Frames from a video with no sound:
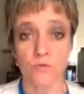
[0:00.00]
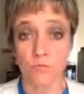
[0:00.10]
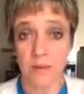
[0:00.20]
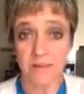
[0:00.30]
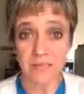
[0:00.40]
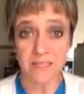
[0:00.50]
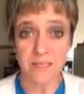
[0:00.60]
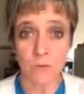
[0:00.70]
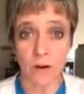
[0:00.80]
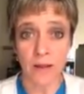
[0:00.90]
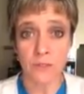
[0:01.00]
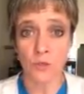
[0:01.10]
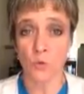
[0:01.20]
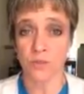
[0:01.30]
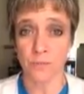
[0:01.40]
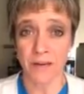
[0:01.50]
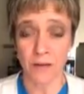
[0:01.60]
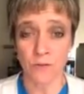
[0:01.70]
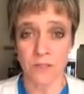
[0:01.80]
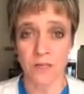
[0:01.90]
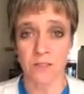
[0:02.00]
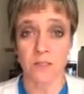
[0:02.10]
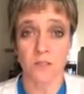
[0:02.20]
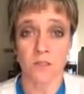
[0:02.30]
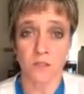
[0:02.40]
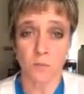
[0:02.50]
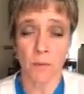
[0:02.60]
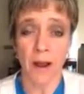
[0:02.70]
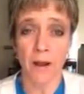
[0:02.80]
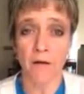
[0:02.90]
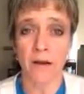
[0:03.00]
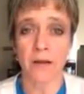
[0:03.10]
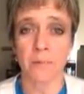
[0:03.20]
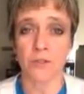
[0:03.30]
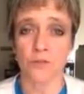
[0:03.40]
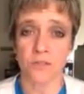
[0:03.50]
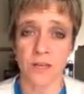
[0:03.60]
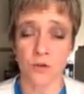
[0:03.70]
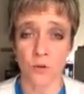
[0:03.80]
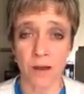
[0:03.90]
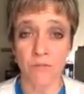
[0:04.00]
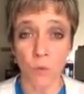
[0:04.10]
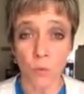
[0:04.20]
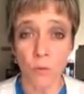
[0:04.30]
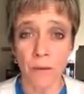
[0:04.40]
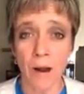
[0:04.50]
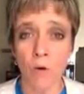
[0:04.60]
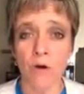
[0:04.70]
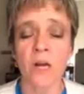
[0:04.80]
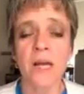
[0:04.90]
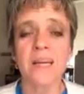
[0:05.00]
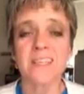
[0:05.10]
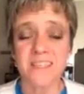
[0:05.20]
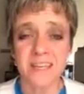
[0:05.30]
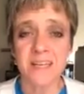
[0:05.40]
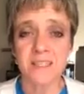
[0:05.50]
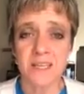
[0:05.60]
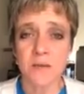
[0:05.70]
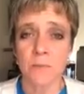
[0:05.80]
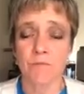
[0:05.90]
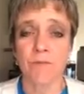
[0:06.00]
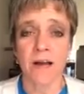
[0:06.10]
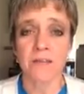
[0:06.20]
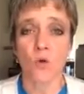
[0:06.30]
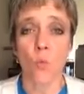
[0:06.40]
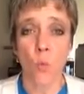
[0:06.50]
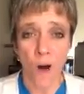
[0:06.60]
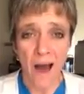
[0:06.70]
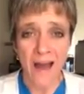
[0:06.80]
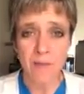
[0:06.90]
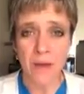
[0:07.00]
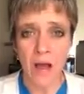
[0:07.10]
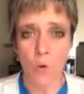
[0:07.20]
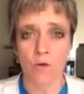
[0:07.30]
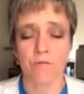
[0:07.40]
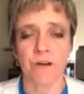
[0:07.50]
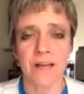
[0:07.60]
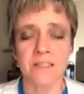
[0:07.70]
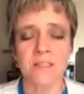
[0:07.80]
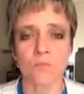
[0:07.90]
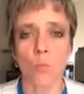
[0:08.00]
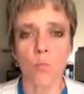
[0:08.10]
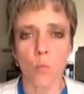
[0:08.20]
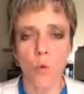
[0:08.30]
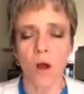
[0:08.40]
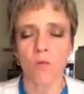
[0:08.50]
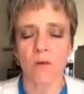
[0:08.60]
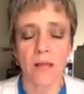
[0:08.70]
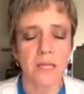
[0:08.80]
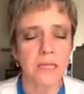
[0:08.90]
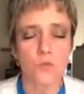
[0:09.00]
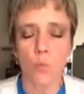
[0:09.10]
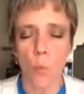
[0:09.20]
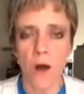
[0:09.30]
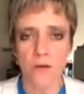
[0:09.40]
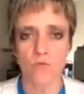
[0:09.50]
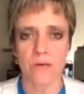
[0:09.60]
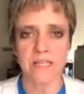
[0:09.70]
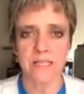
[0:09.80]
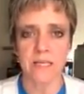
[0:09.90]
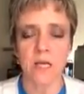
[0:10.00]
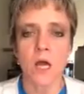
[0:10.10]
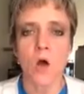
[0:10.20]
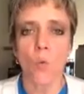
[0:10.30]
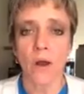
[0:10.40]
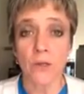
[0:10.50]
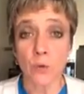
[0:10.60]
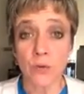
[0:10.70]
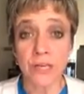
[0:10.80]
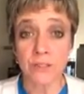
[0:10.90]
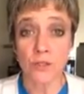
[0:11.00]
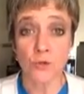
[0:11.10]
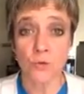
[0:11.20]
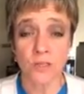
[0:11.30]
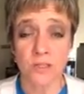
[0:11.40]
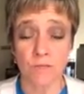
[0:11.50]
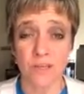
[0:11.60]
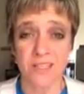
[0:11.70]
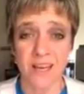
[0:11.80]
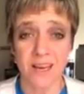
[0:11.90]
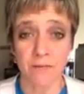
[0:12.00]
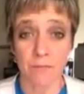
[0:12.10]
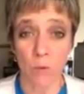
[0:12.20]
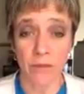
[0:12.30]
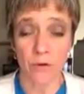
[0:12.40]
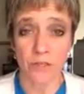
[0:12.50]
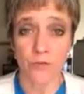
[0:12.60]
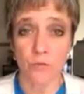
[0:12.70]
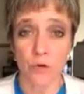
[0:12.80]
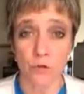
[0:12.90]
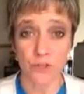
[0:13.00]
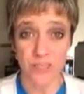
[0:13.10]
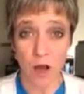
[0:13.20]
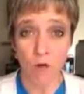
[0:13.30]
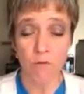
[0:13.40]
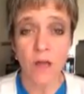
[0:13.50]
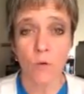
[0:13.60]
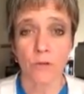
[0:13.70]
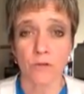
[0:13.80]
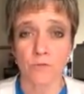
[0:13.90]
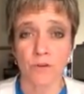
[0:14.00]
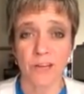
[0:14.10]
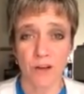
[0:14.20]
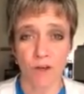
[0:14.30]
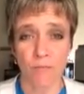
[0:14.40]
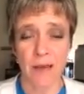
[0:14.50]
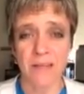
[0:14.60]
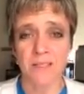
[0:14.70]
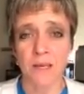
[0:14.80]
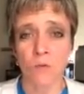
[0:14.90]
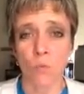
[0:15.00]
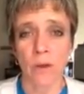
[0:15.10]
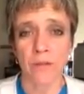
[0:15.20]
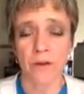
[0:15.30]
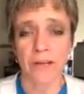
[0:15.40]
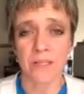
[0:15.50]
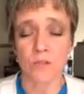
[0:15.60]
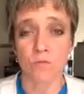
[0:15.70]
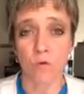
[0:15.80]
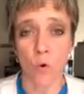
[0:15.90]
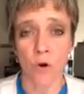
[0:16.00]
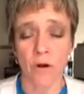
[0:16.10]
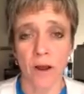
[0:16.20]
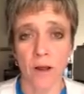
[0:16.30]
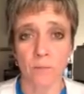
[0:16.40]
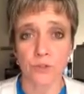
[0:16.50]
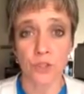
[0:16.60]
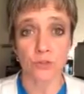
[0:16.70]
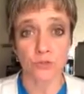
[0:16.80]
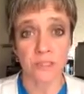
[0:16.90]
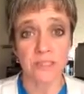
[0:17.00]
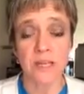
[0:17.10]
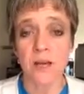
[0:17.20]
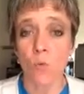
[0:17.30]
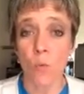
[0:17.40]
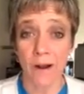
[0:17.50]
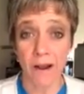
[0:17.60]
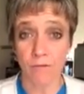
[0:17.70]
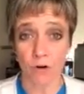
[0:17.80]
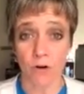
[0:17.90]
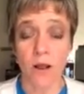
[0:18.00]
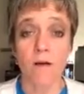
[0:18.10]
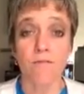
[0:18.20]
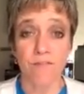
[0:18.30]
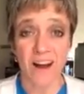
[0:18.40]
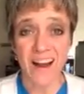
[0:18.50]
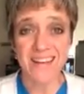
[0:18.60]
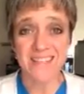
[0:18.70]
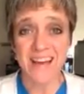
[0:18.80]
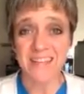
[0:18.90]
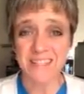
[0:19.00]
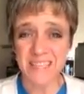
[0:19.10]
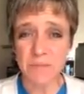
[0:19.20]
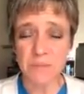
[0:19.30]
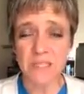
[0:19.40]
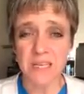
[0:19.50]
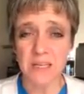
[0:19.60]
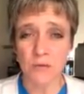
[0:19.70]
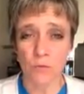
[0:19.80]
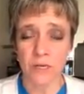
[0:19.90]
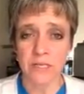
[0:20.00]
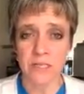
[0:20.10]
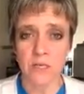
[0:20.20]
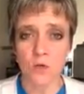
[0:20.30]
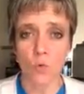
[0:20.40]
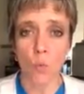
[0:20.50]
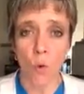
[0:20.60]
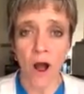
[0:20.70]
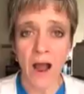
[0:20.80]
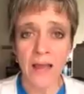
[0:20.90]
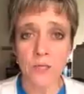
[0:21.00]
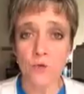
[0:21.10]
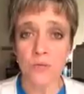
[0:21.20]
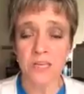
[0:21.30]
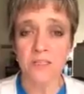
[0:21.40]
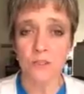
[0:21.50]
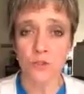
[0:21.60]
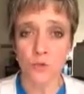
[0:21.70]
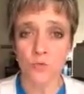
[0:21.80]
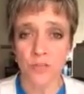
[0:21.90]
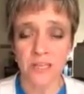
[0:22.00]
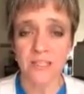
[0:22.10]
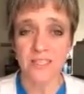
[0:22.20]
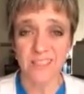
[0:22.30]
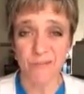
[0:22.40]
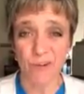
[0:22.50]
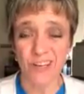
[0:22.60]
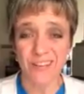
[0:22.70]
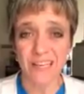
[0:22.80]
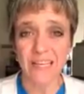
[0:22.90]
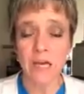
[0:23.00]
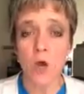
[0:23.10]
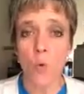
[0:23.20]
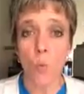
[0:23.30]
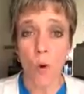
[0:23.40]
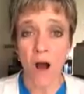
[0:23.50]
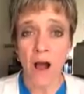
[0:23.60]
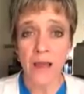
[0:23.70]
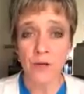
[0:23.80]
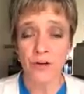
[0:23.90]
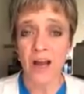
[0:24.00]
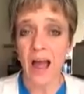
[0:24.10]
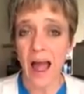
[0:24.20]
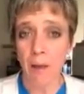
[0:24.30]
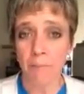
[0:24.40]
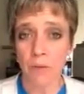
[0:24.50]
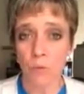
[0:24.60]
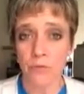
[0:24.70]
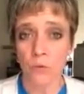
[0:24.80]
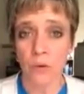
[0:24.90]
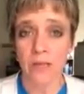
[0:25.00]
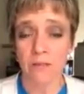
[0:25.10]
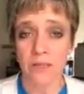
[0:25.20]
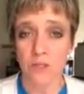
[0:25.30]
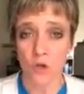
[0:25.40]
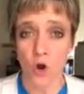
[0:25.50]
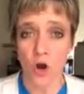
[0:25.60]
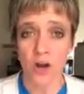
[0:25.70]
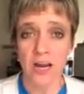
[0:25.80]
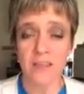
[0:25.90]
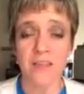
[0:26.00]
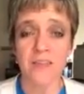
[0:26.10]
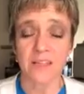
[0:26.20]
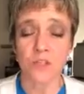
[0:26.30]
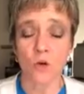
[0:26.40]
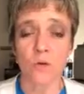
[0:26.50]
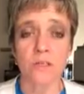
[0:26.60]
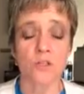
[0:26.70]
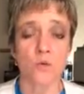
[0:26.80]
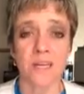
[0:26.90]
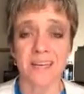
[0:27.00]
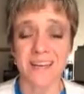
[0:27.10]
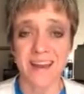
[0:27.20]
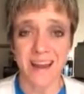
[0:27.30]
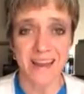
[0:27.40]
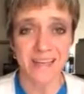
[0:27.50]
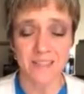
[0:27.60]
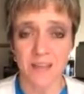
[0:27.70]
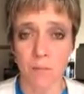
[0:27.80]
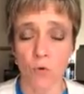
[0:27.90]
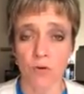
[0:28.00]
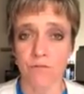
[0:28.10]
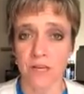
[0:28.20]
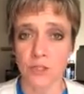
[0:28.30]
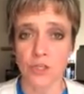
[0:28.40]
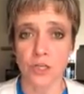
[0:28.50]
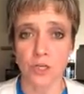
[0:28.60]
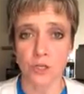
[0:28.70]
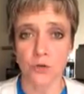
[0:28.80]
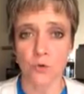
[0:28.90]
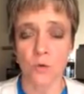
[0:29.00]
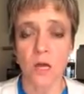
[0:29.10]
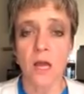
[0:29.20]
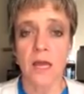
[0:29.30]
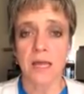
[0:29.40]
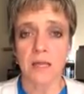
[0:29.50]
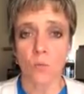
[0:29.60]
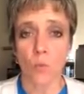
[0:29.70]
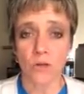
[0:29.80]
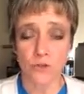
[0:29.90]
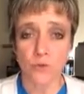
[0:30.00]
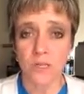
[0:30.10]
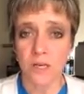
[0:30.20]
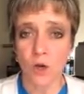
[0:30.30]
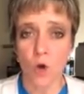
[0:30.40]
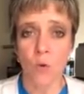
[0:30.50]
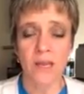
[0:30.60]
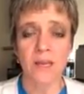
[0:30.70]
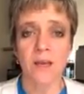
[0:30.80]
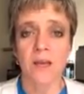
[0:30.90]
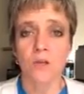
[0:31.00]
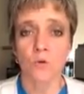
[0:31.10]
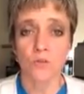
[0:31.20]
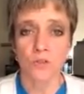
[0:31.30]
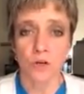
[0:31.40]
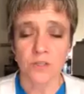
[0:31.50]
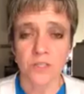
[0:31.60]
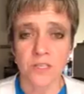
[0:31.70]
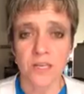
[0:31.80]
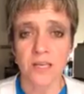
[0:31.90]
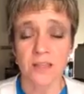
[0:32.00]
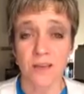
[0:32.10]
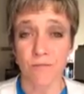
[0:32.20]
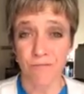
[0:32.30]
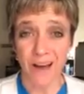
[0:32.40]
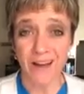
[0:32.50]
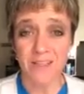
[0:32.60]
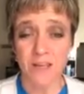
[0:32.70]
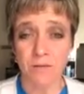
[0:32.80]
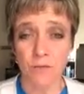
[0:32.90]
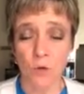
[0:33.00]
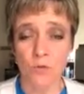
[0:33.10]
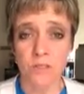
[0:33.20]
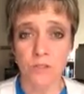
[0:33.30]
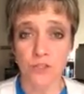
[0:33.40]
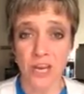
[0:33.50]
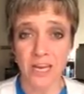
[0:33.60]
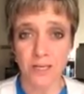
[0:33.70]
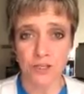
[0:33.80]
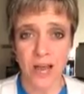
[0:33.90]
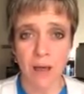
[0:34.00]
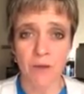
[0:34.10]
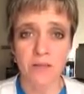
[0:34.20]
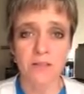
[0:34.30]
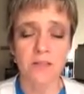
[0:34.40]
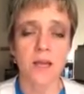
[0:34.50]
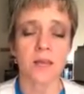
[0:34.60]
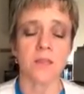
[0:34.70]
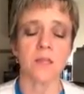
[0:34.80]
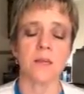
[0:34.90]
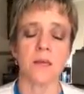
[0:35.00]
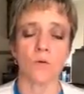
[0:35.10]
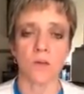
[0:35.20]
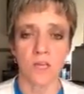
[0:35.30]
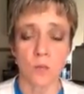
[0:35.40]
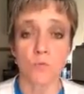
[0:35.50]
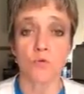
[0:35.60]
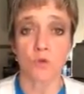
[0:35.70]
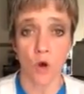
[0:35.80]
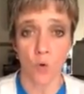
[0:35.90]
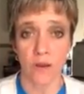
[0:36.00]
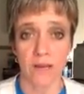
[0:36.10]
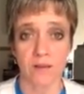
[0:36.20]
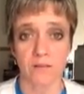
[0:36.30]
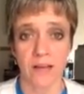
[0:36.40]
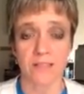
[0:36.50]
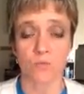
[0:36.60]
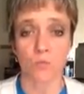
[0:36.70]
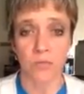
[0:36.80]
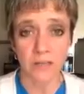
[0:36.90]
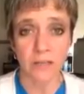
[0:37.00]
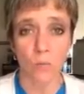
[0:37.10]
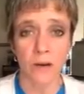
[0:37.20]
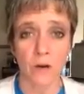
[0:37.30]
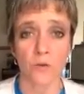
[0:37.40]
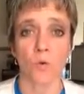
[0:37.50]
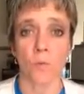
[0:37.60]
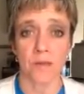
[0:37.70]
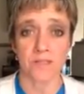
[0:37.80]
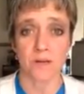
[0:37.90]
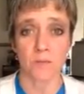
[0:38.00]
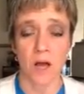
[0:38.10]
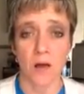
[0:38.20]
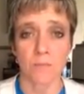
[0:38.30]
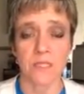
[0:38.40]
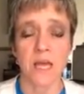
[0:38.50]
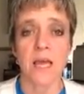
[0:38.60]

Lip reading: maybe see what I do or somebody else does and it's inspiring, but you say you don't have the willpower, dig deep, find the why power, find at least one reason why you need to do this every day, whether it's for yourself, whether it's for getting off medicine, whether it's for children, whatever. Find that deep-seated reason why you need to do things differently, why you're not happy with the way things are, and then that's going to ignite that motivation in you. And then once you get going, you'll start seeing the effects of those changed habits, and then it'll keep you going. That's really where the momentum comes